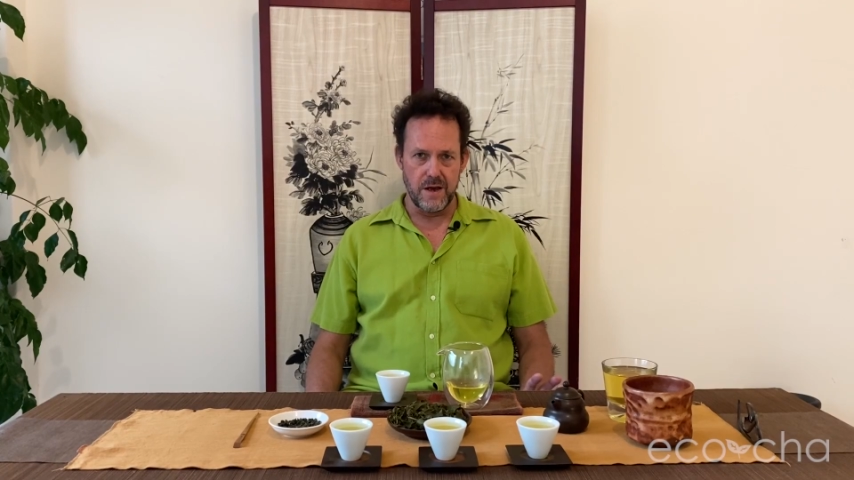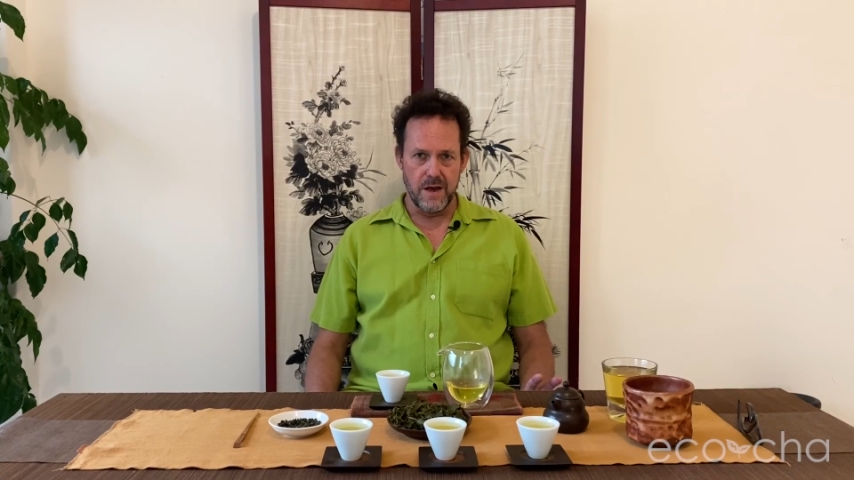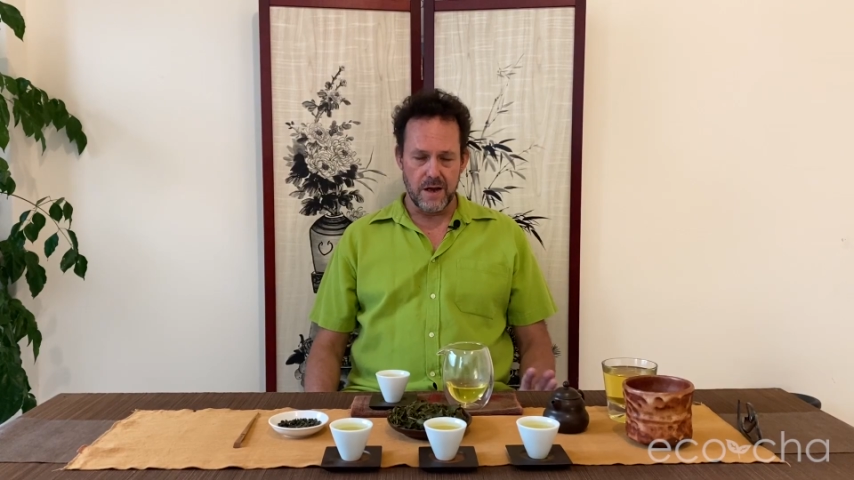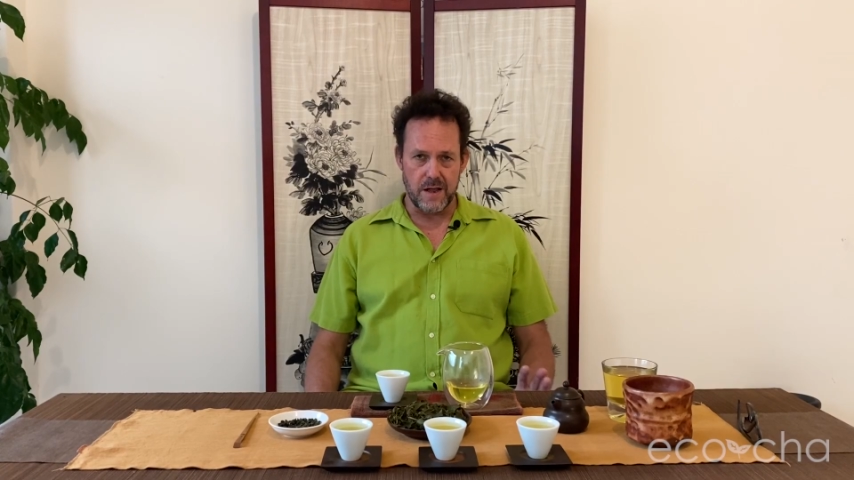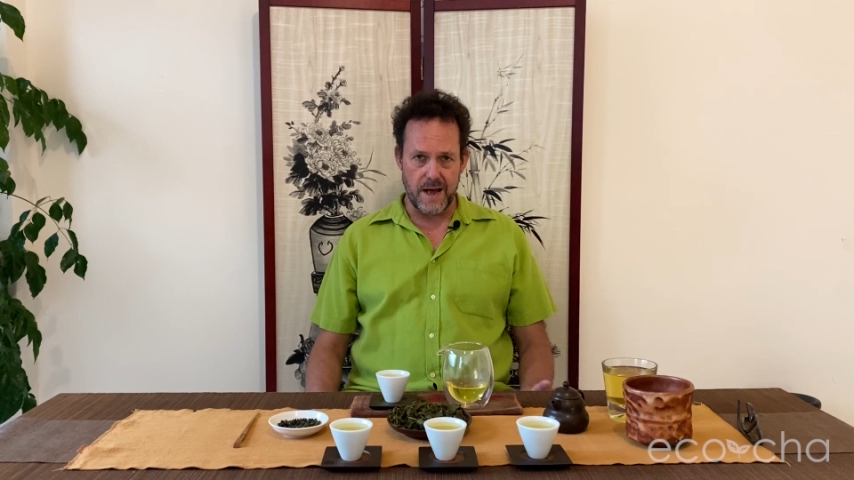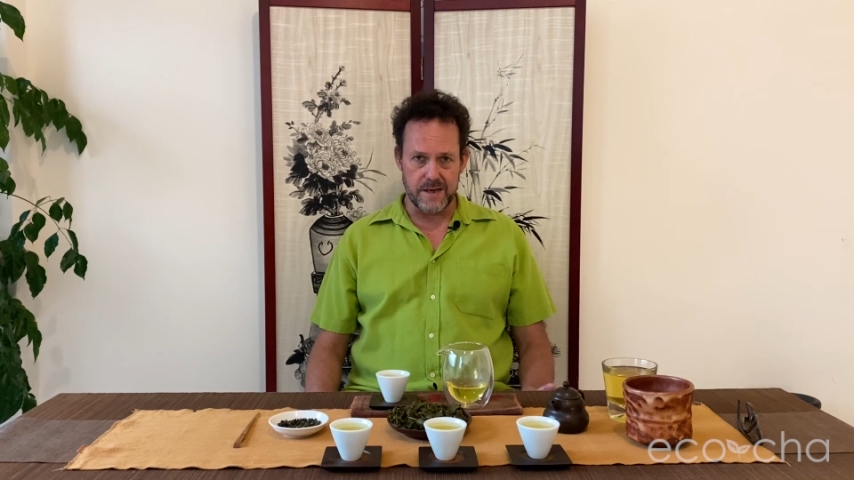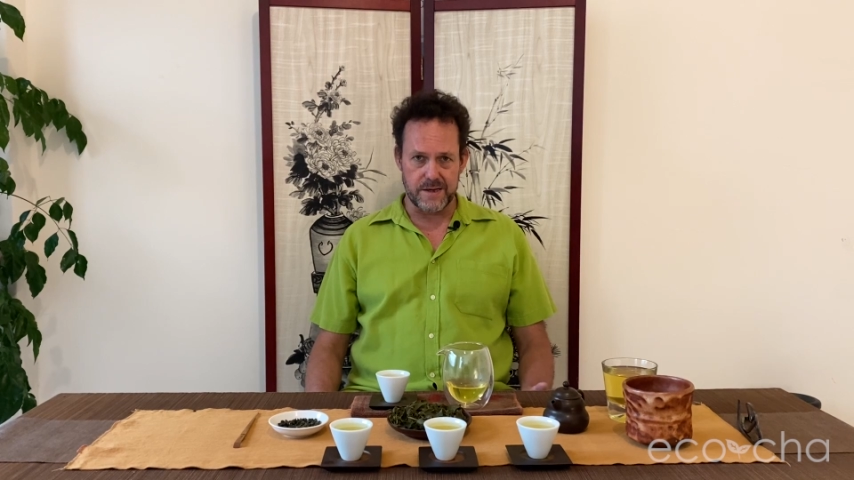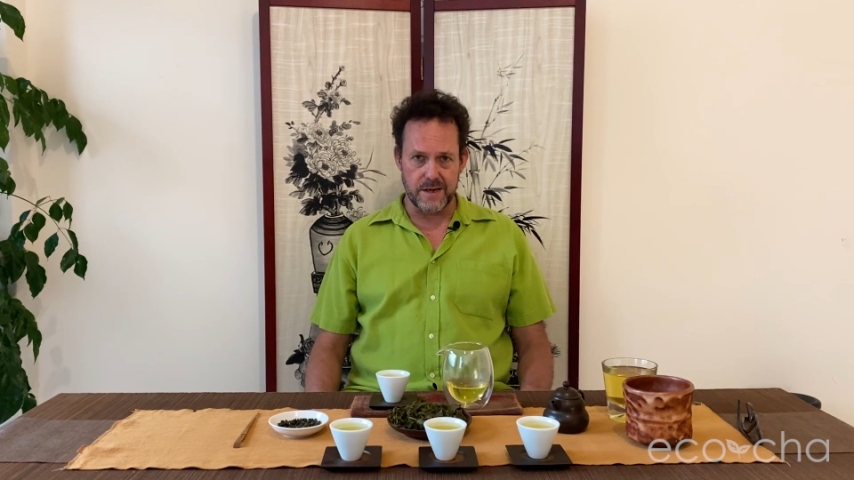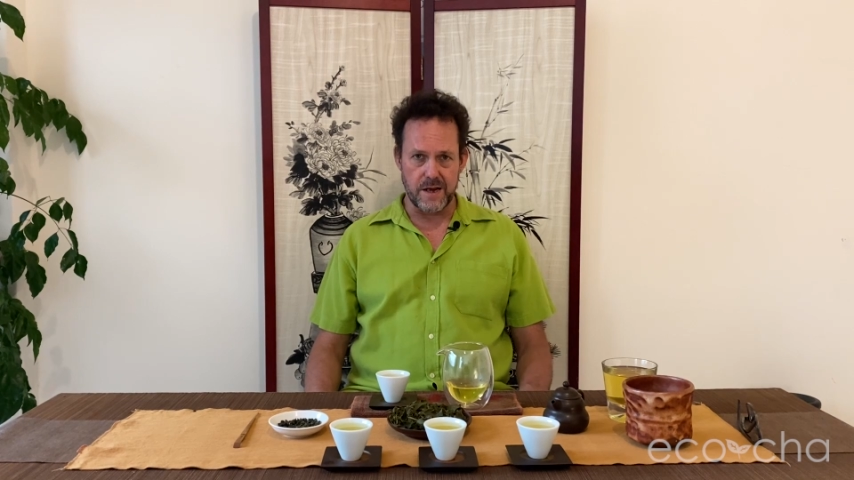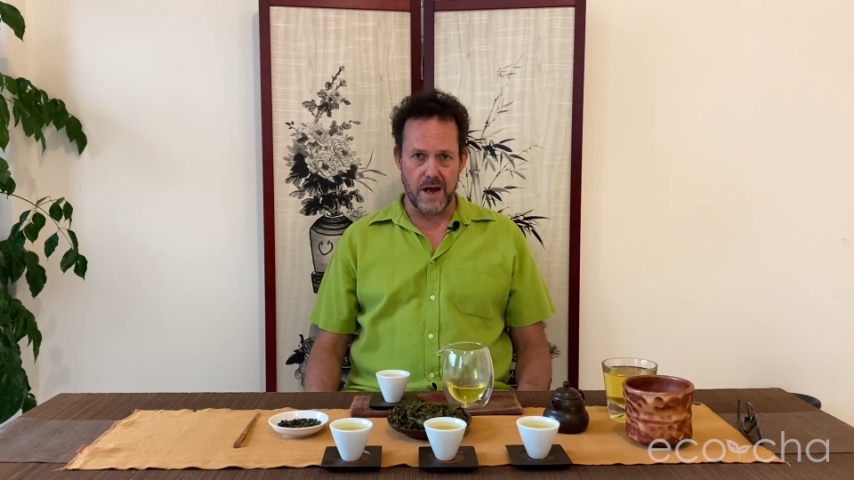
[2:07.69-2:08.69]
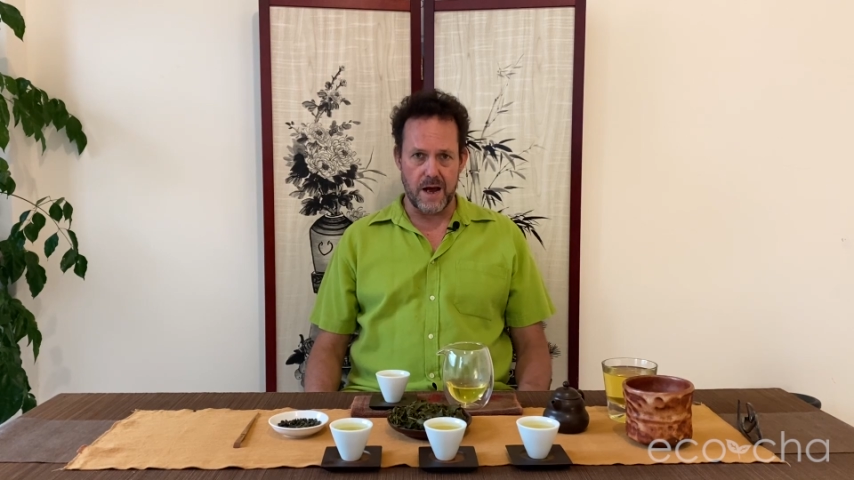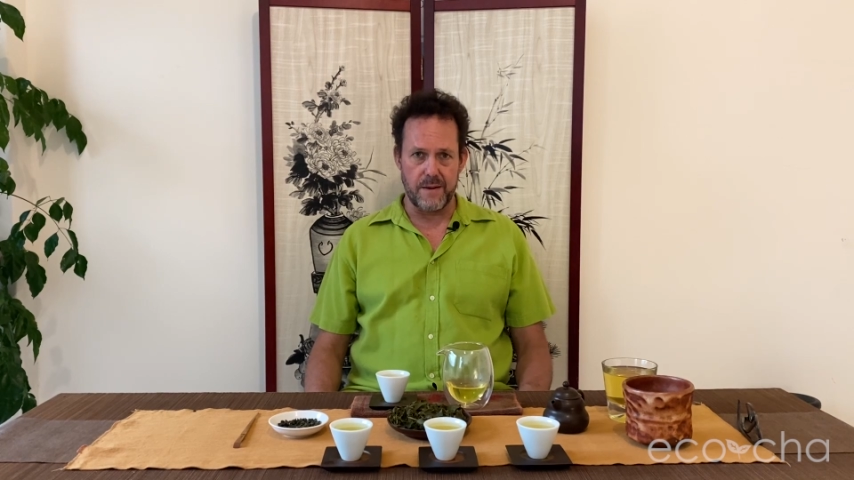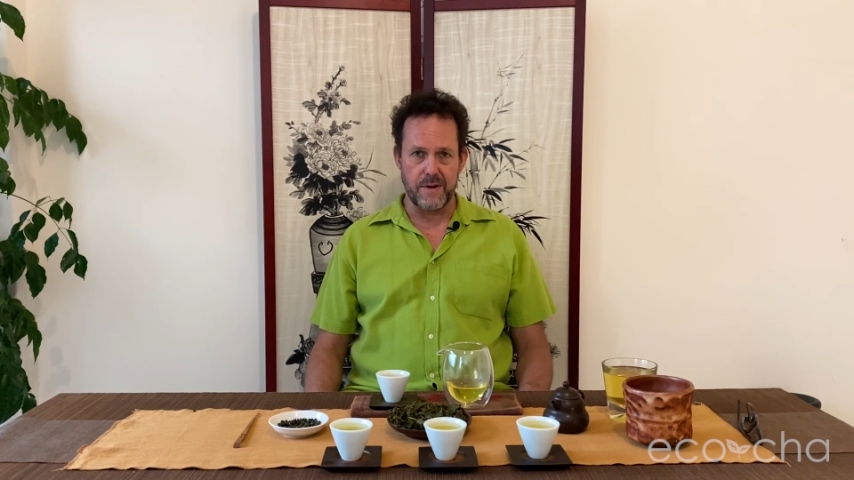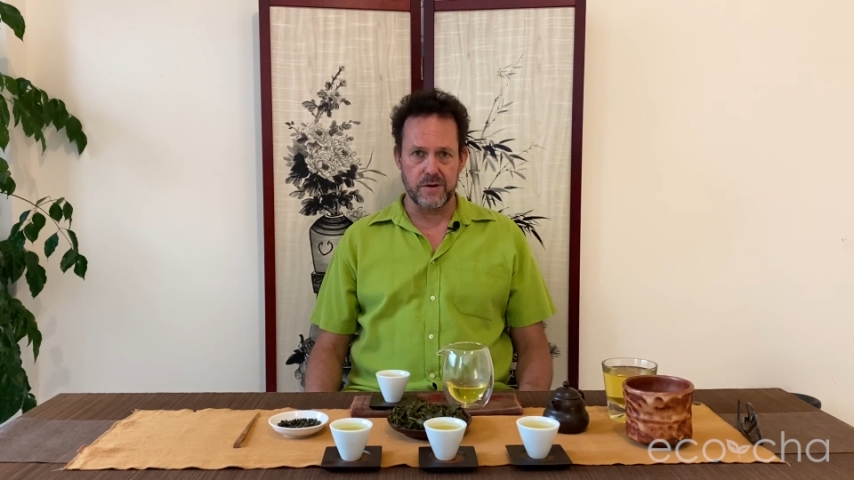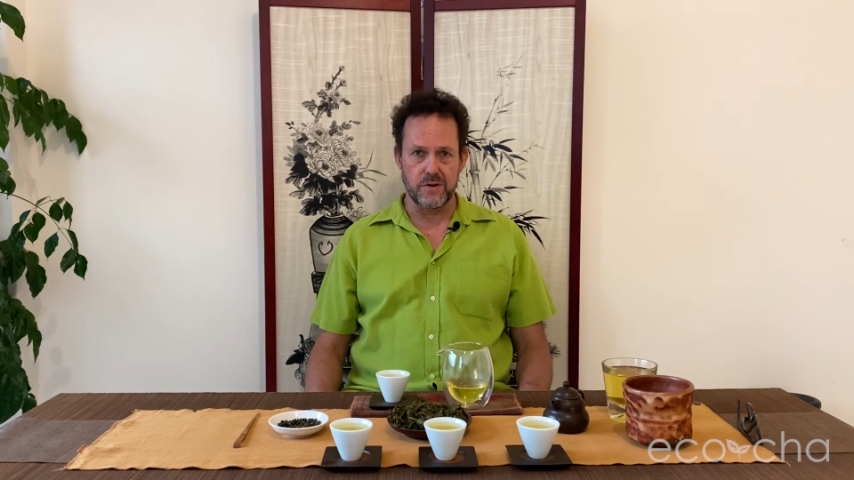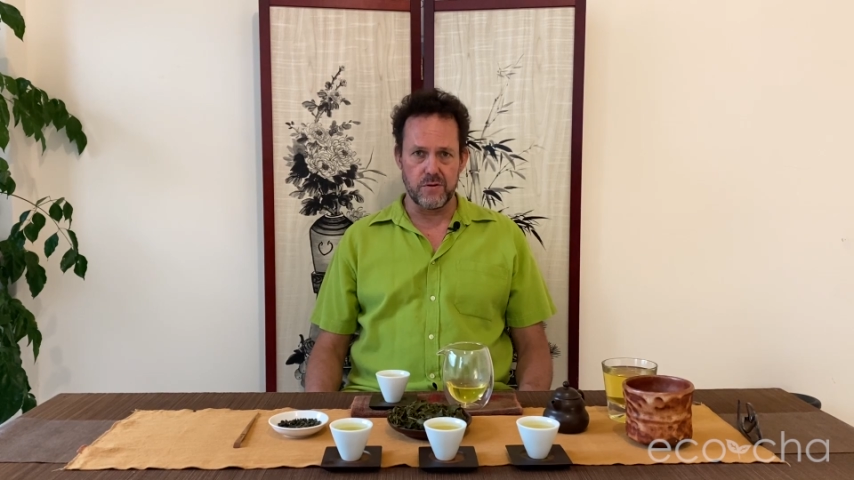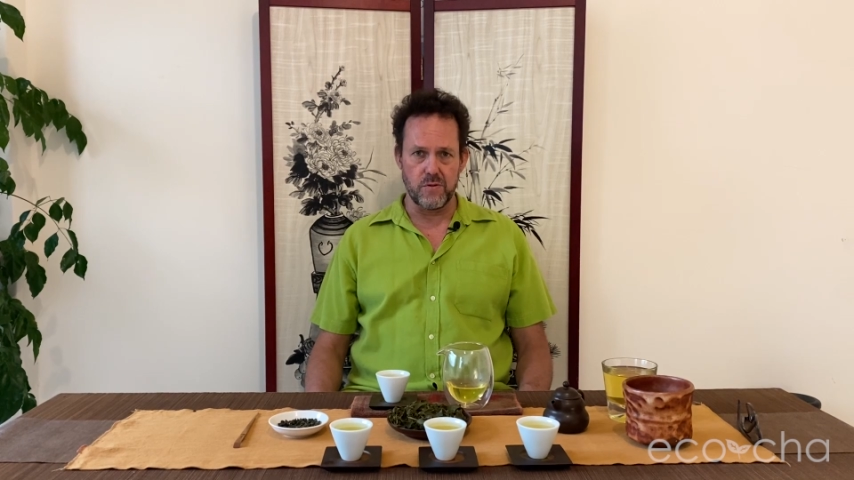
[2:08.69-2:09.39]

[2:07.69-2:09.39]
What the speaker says: classic high mountain